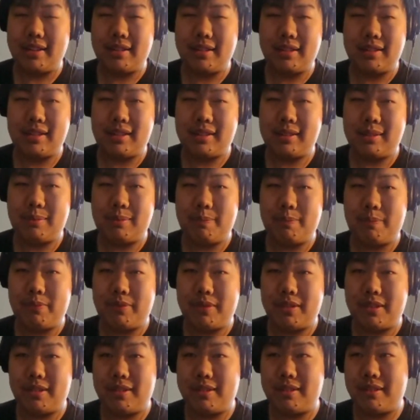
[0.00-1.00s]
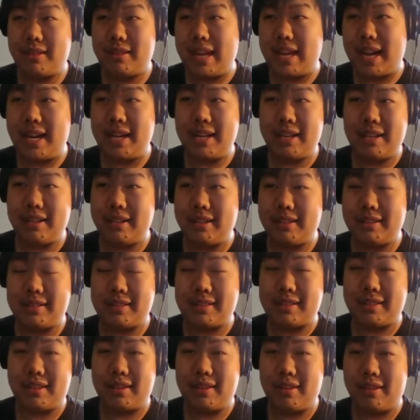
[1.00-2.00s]
And
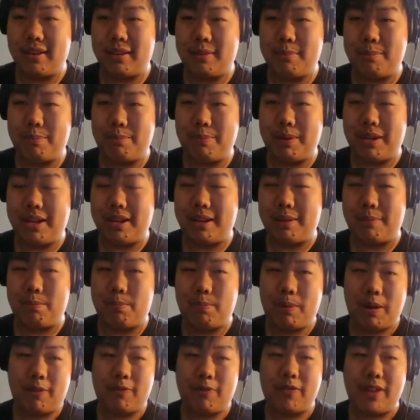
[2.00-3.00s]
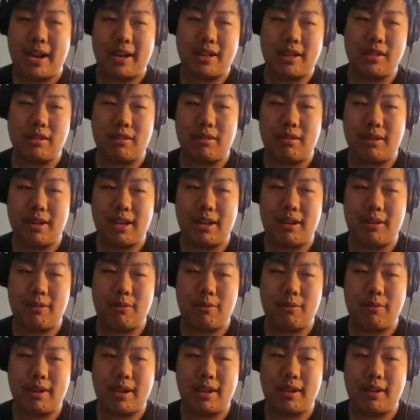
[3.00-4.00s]
that is going to be a big
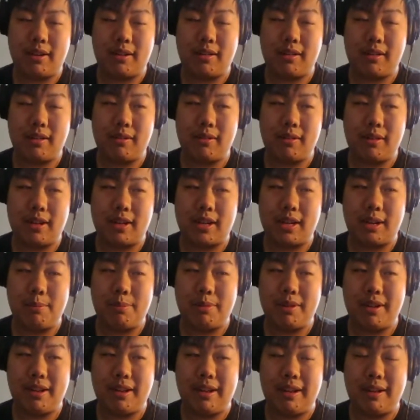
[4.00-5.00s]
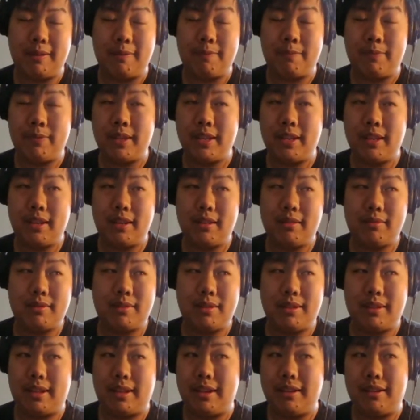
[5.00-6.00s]
factor in whether a company
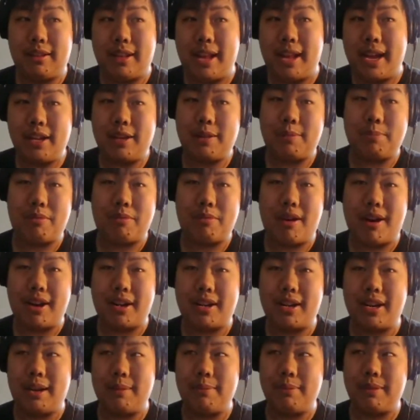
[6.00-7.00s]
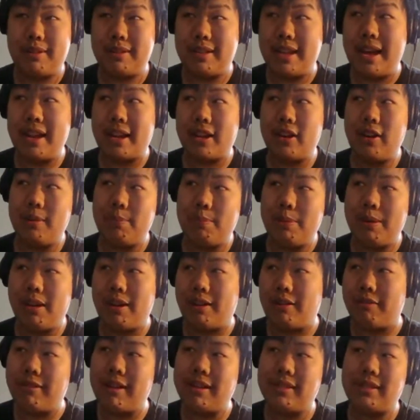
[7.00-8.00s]
like Broadcom is that
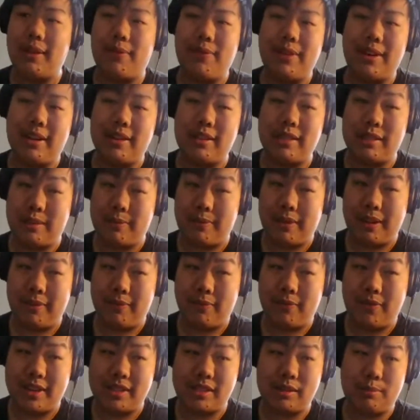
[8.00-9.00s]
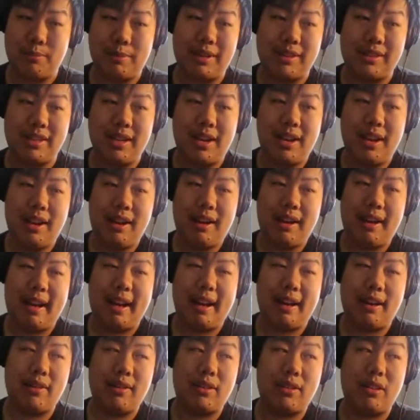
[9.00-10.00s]
could be aggressive in its investments
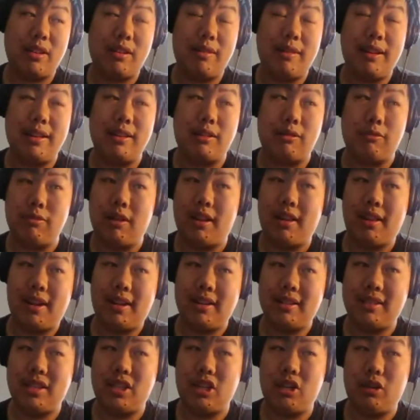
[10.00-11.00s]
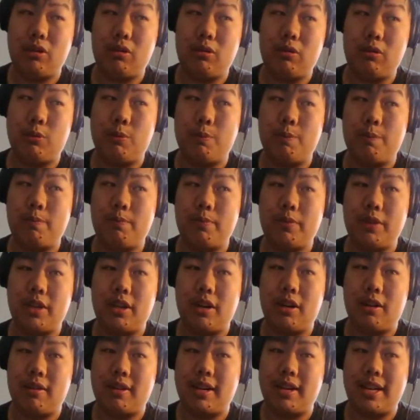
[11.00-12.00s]
and is willing to,
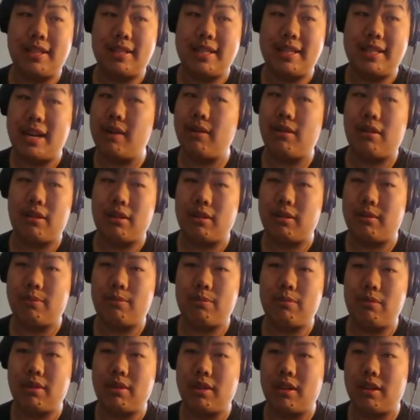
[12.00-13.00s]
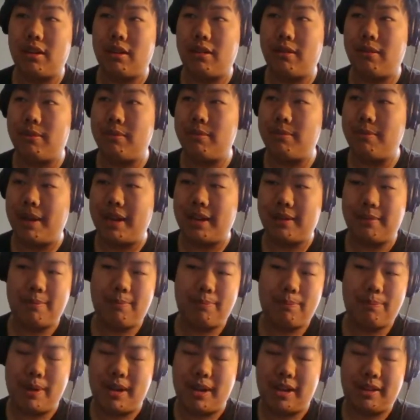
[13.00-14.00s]
you know, cut down on, you know,
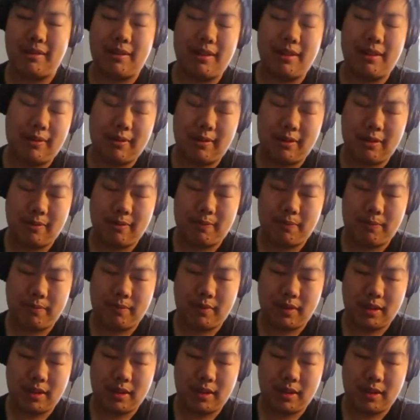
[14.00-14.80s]
make big, uh,